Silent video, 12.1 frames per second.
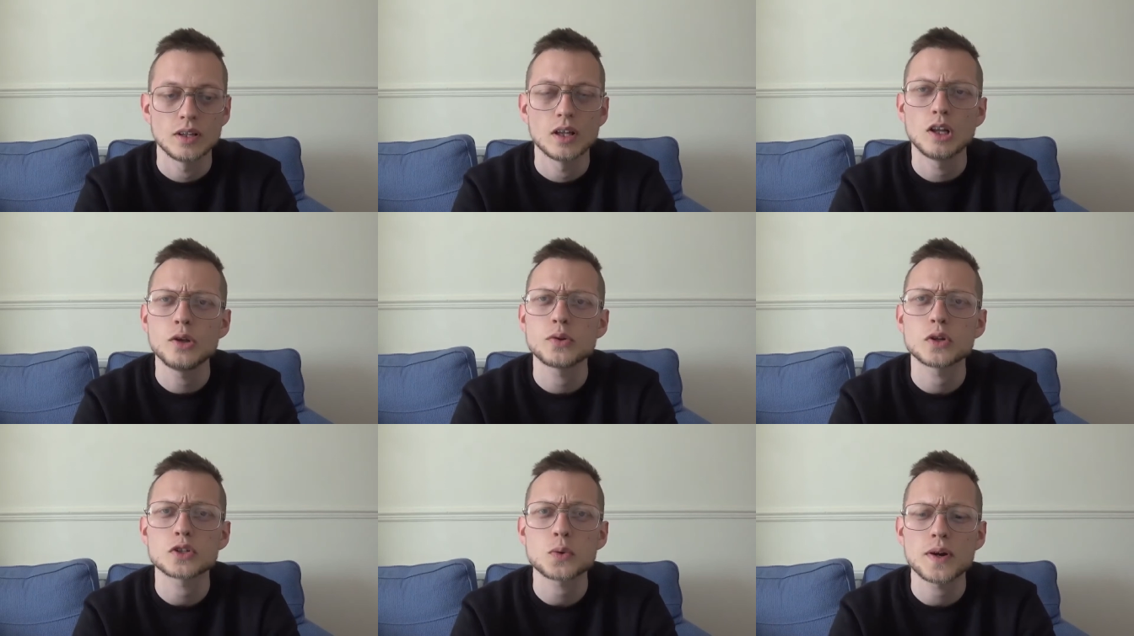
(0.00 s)

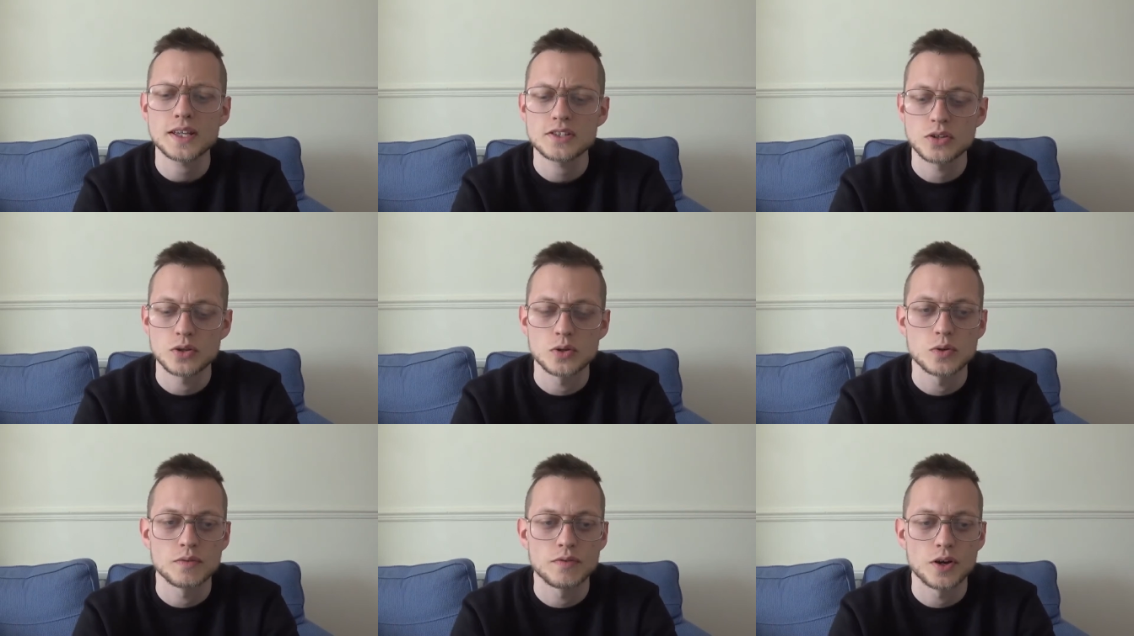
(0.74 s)
Luke
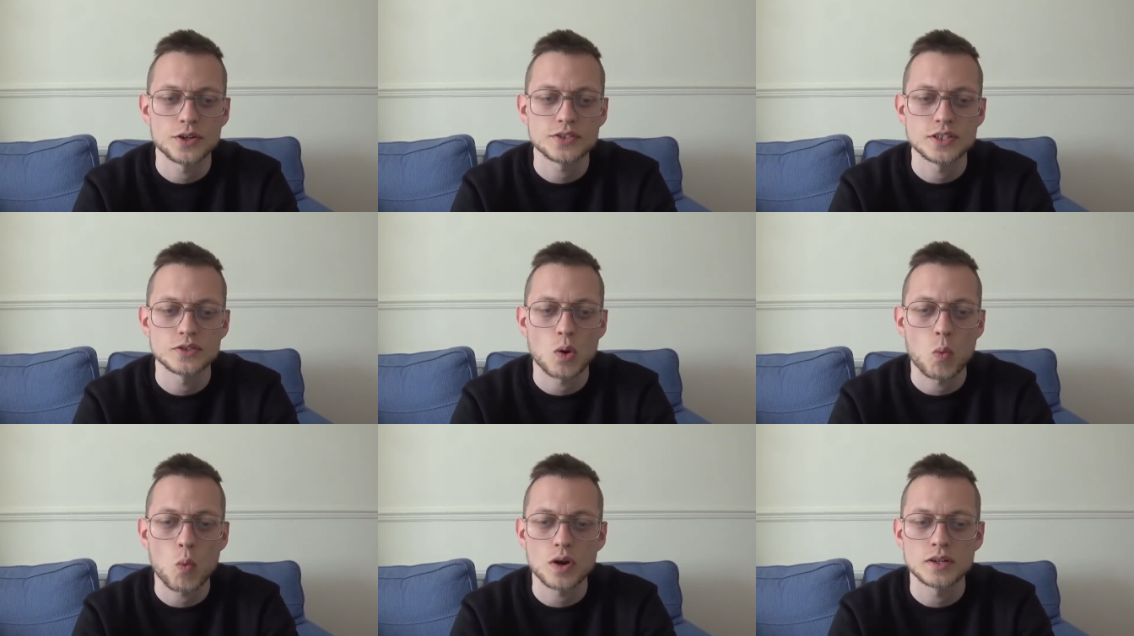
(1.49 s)
22, verses
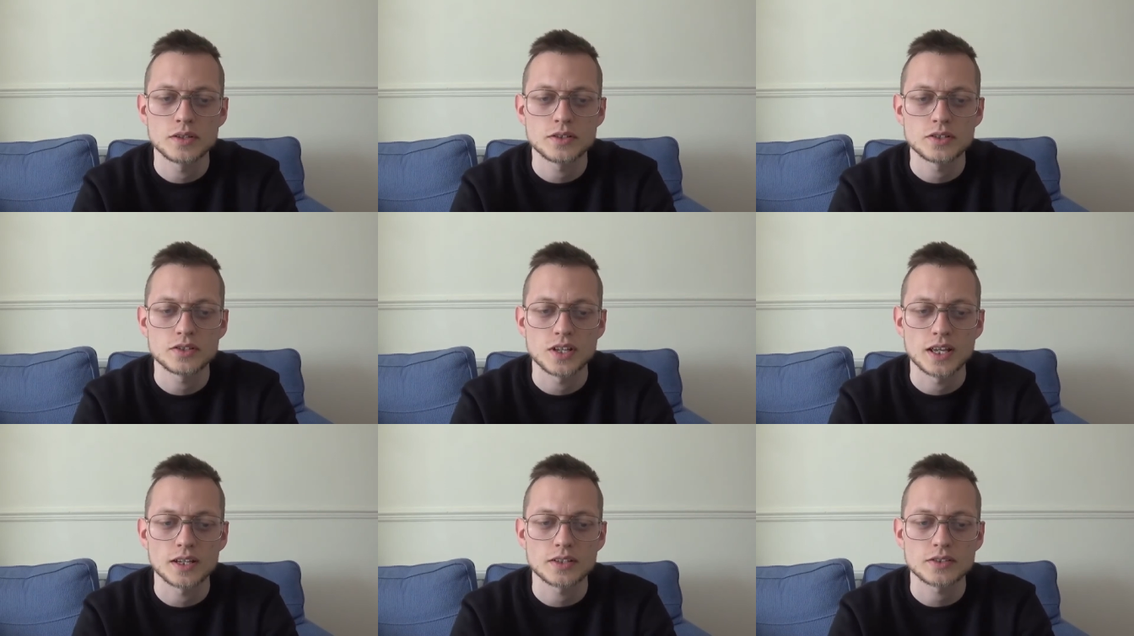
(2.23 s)
1 to
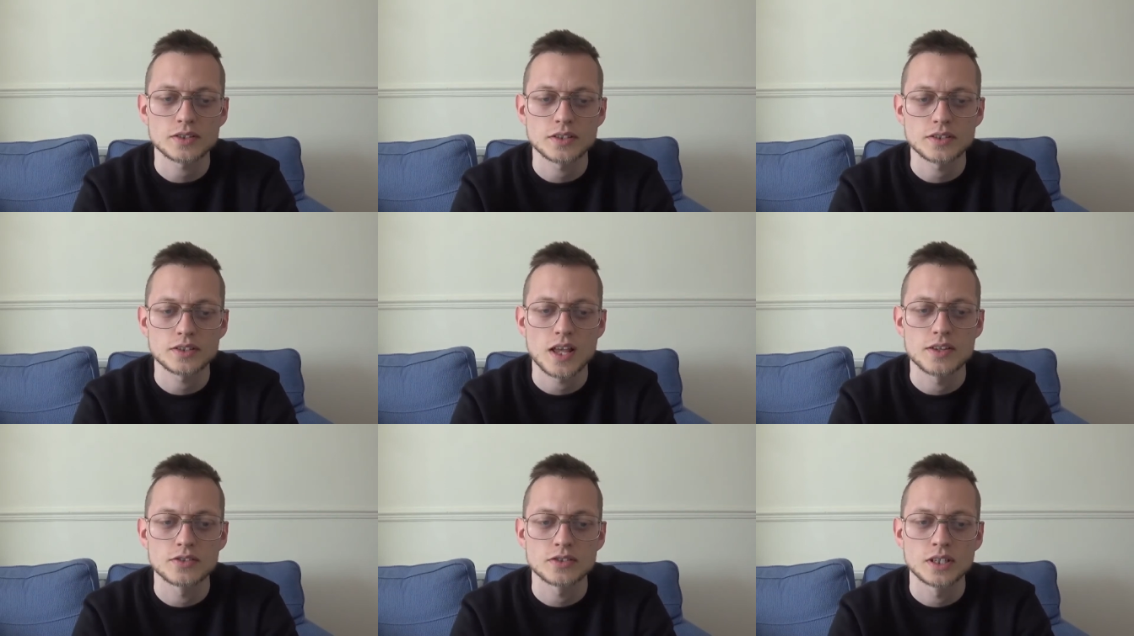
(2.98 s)
6
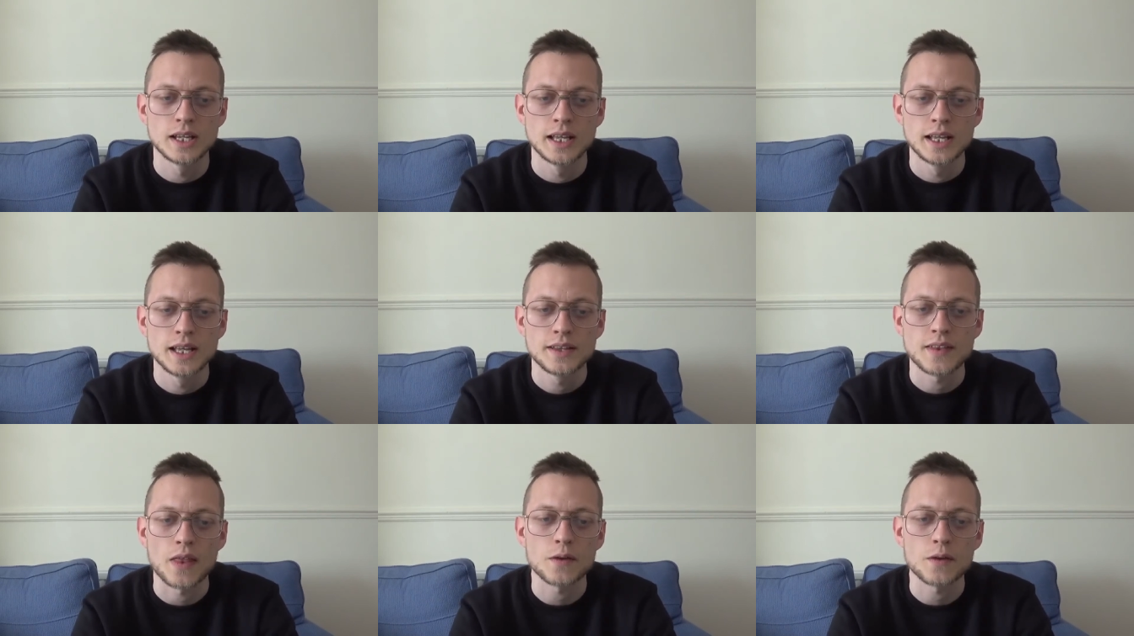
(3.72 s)
says, Now